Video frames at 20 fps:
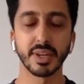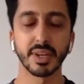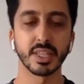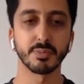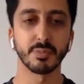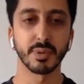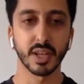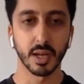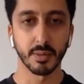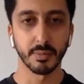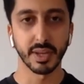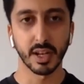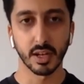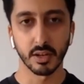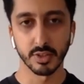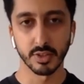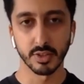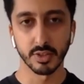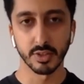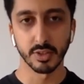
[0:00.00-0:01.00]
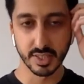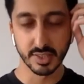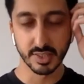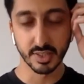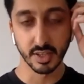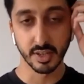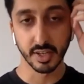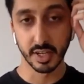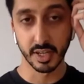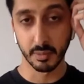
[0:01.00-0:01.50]
companies become inclusive by
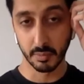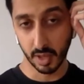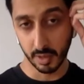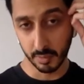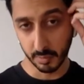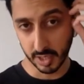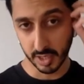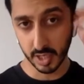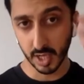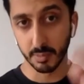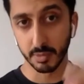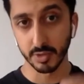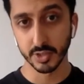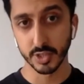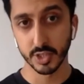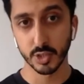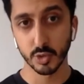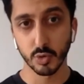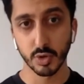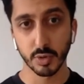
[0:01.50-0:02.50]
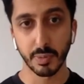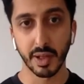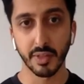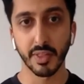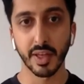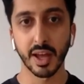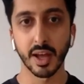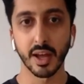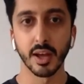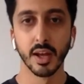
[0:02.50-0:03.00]
design. I'm going to come on to talk
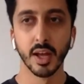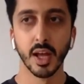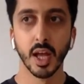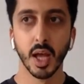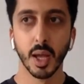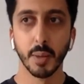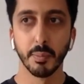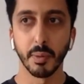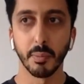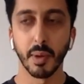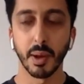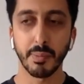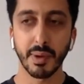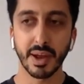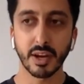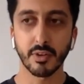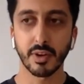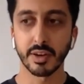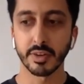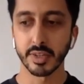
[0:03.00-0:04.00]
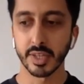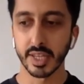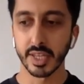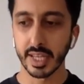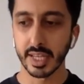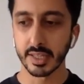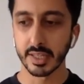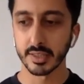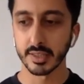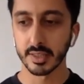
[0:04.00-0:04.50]
about that. But my
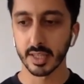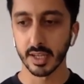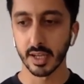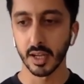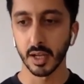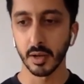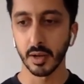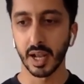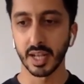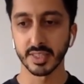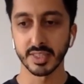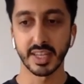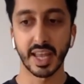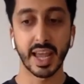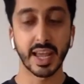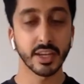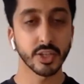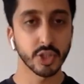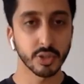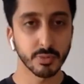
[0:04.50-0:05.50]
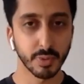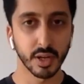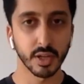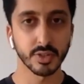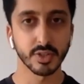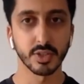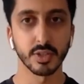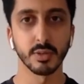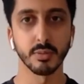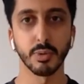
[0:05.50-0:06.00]
background is as an Asian
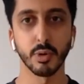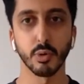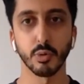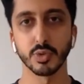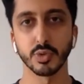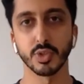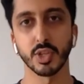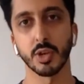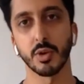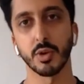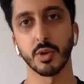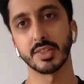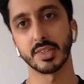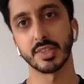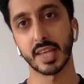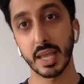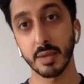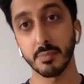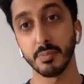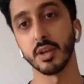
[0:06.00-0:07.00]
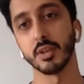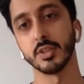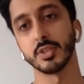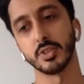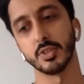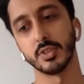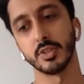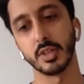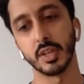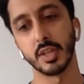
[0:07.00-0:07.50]
person, but also as a gay
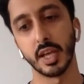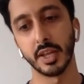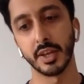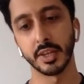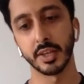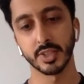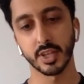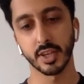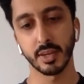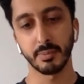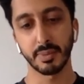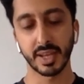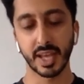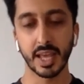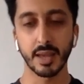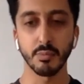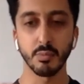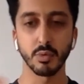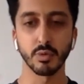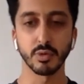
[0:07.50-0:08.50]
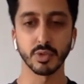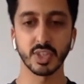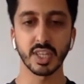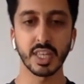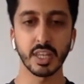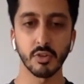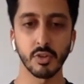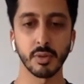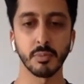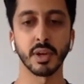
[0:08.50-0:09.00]
person. And as I became more
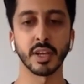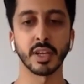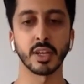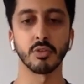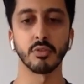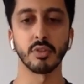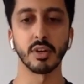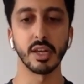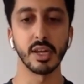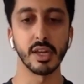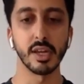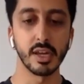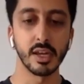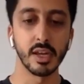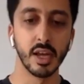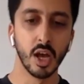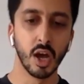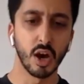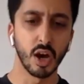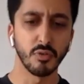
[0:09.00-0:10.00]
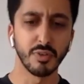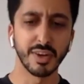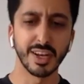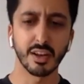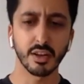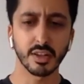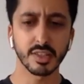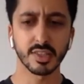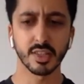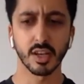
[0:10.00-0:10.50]
senior in my career, I
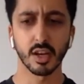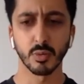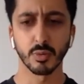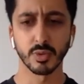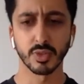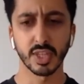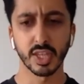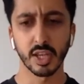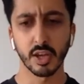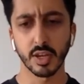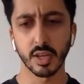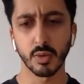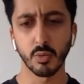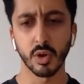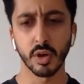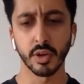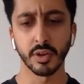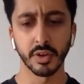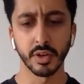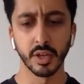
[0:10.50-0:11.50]
realized that I was the only